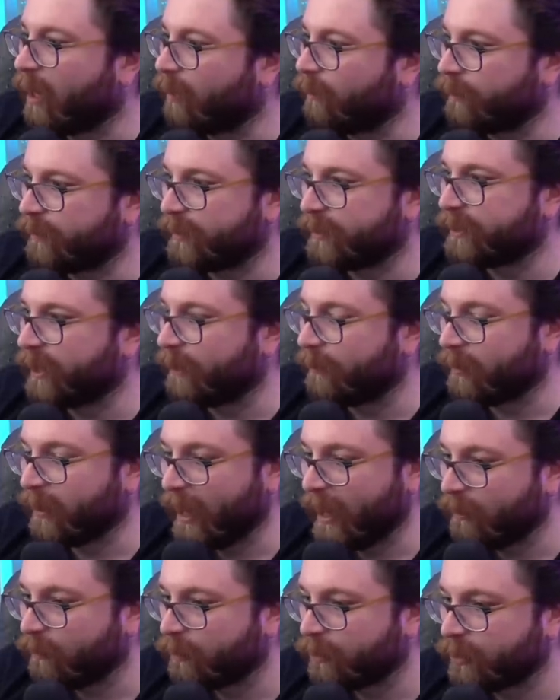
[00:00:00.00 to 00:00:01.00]
With the same
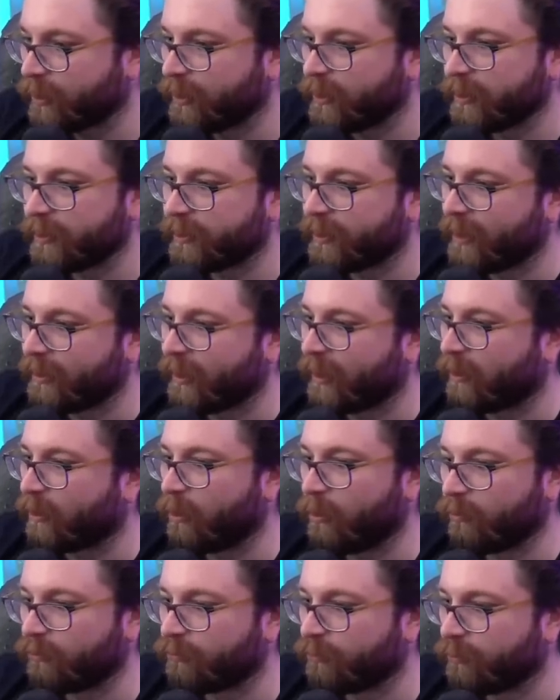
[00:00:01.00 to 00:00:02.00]
languages and like
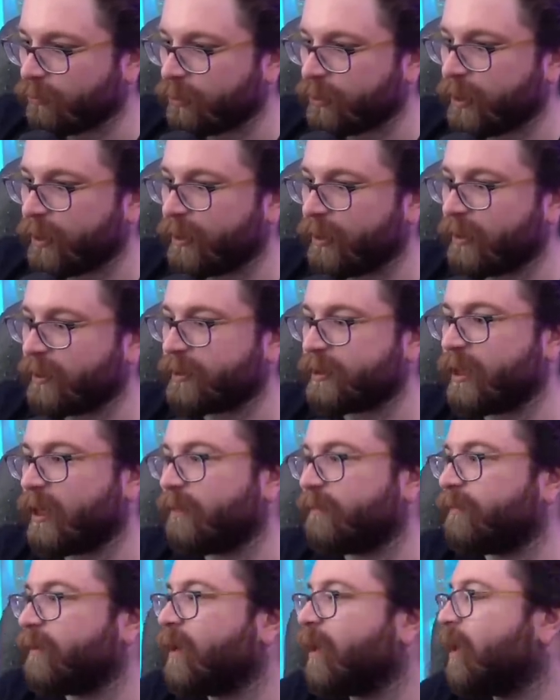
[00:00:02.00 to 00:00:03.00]
cultural shit and
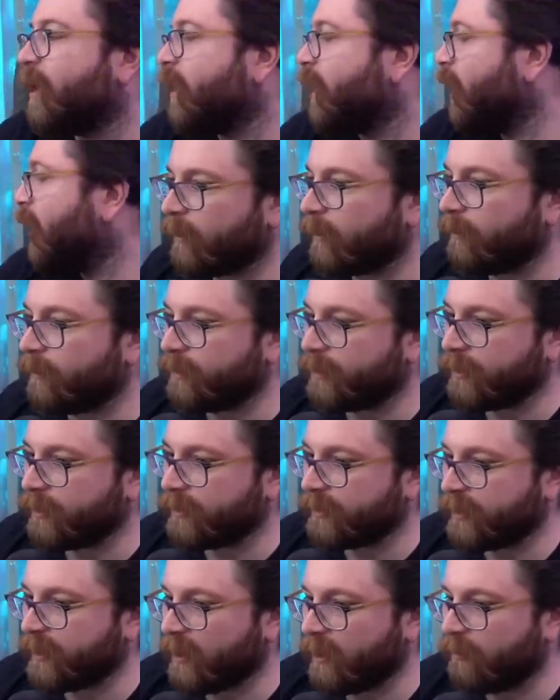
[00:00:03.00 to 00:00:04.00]
stuff, which
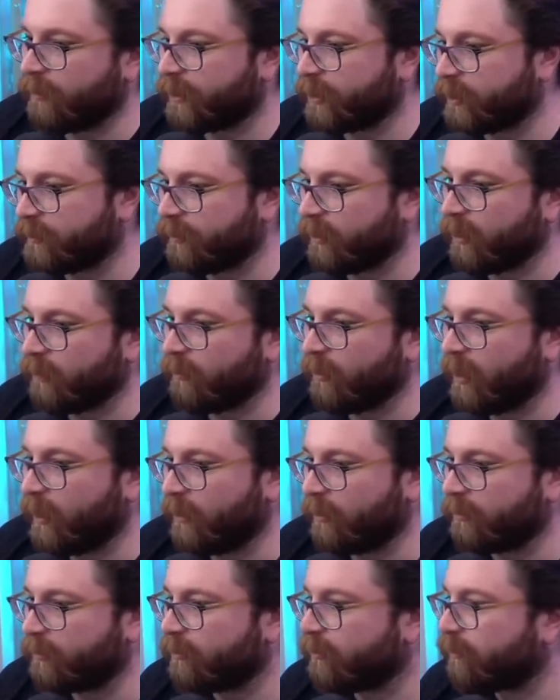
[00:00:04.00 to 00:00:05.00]
is pretty
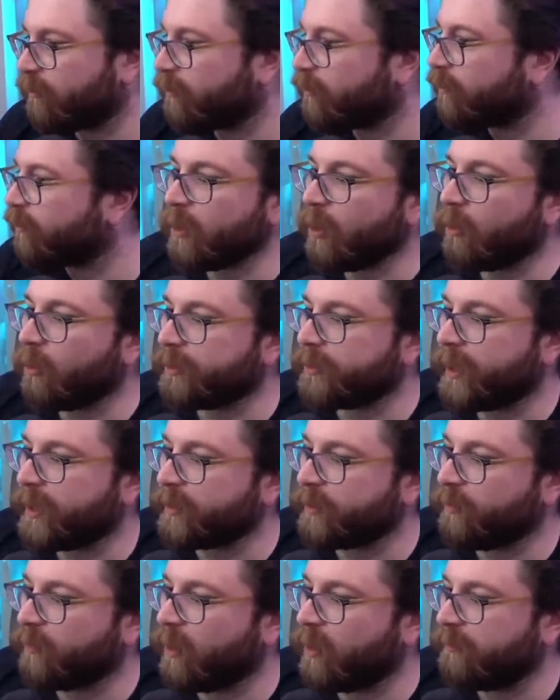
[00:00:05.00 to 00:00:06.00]
wild.
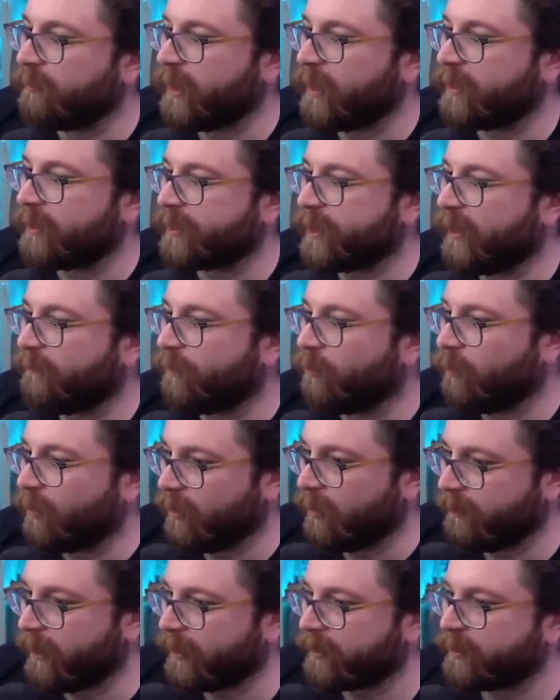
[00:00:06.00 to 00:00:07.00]
Cortez won because
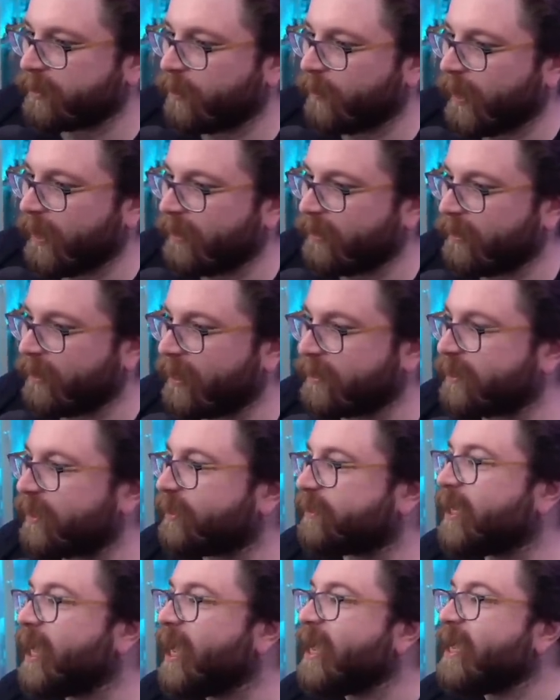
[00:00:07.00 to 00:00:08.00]
everyone in Mexico hated the
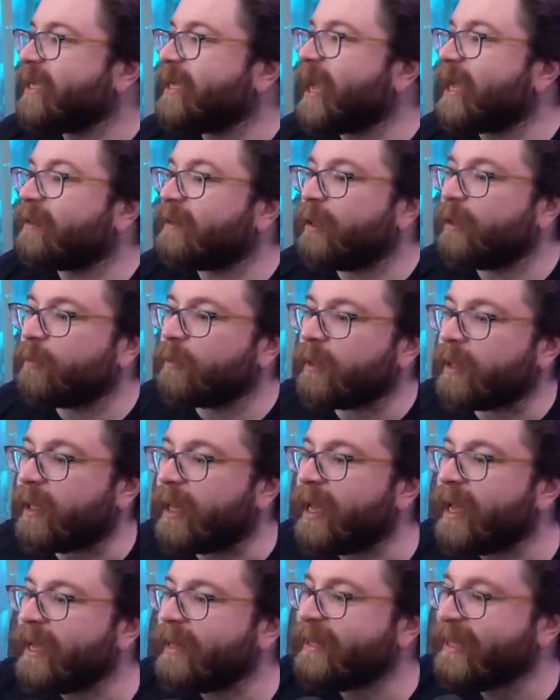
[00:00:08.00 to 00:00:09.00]
Aztecs. Yeah, literally,
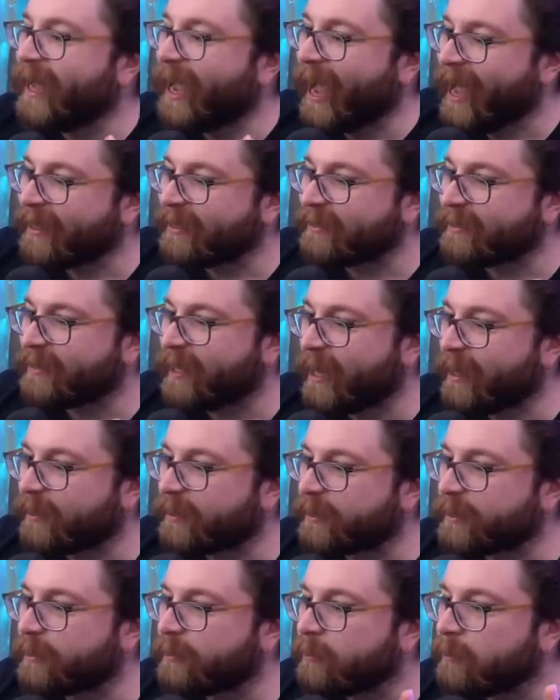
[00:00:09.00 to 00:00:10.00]
the
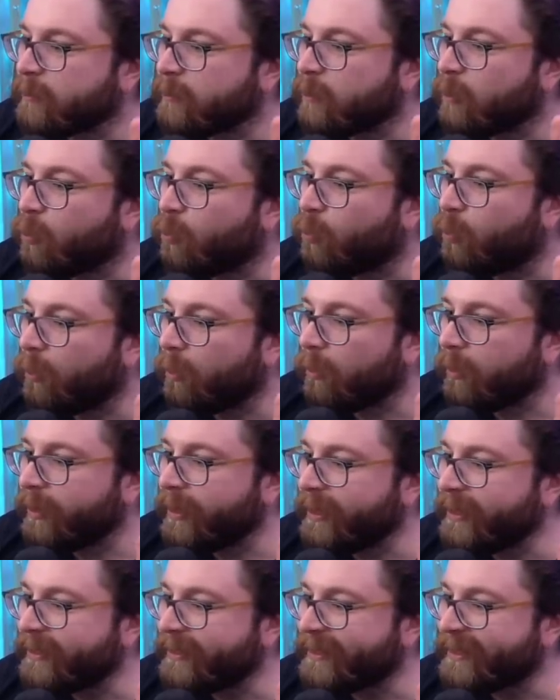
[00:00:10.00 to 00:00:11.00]
Aztecs were
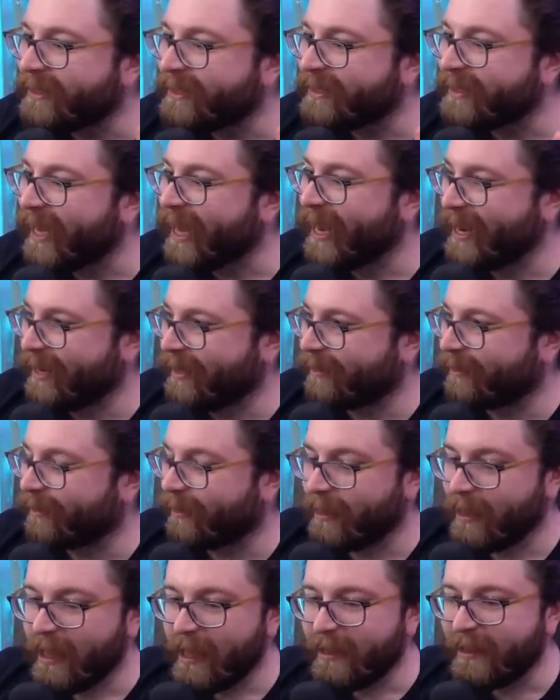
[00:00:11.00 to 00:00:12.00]
insane.
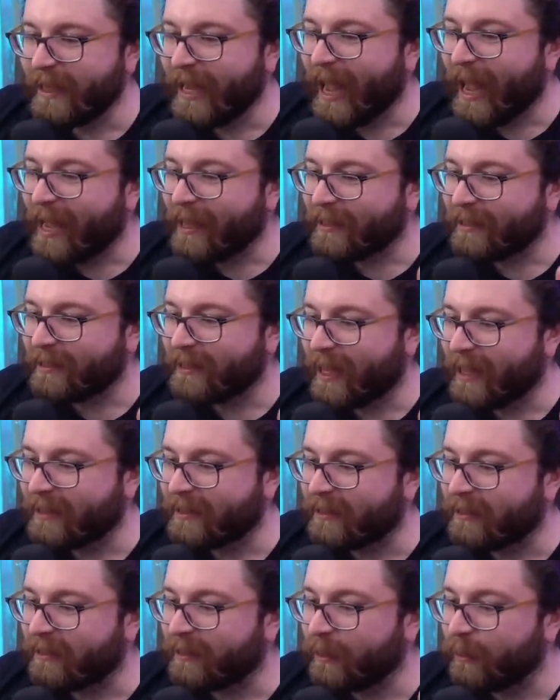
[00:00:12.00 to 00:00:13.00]
The
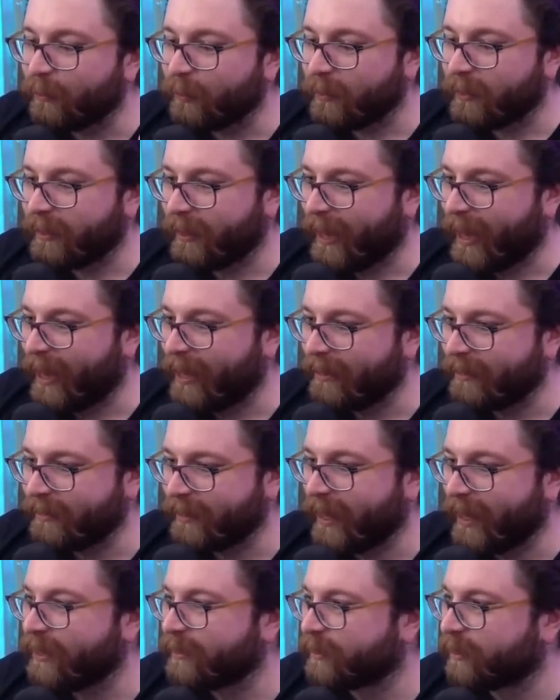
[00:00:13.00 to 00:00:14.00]
Aztecs literally had
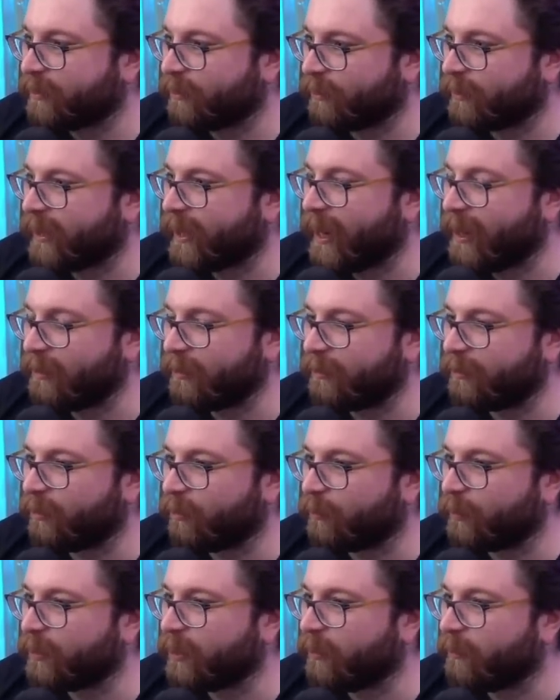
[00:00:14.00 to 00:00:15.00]
days in their
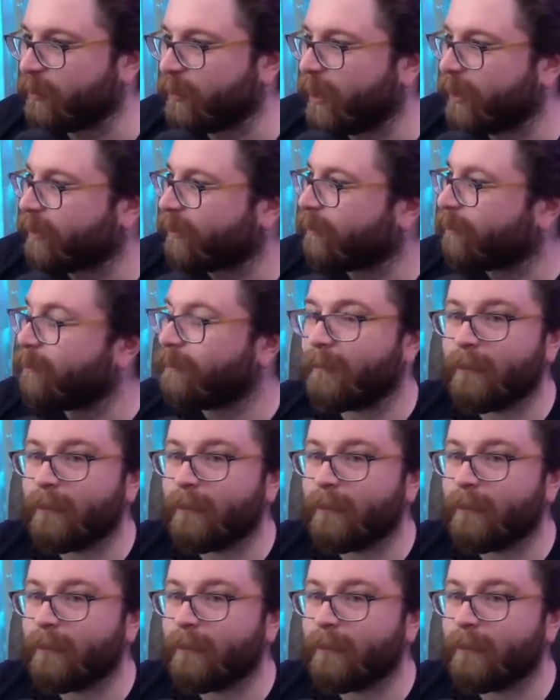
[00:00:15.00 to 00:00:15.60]
calendar where they were like,